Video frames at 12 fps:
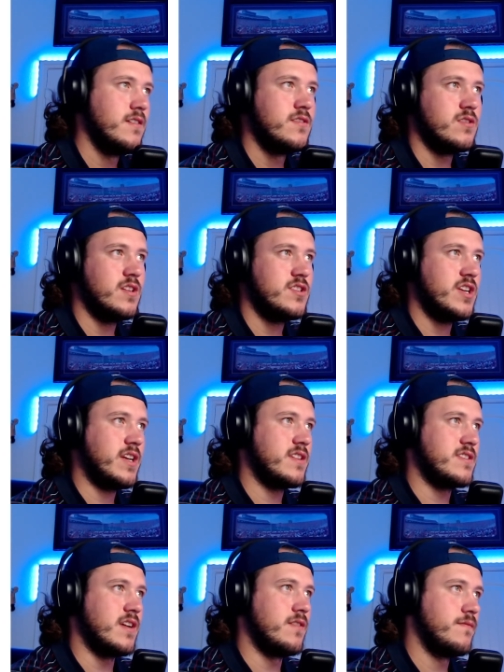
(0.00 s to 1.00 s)
So let's check
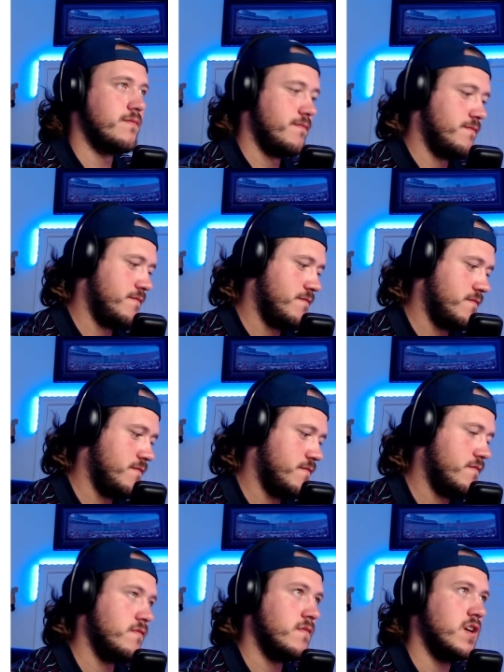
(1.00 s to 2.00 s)
this out.
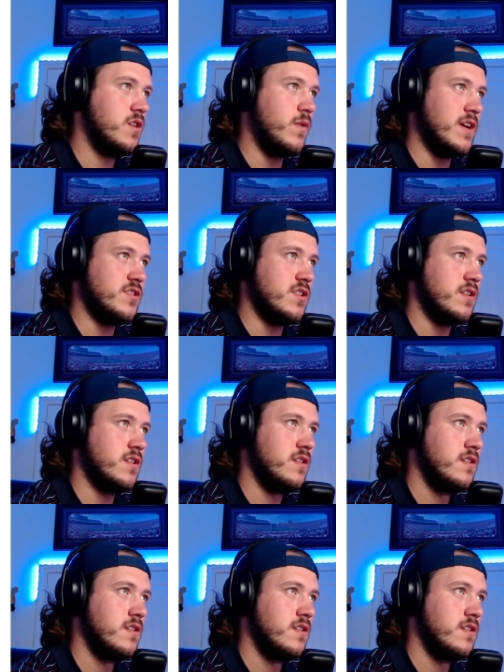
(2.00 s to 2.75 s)
A question.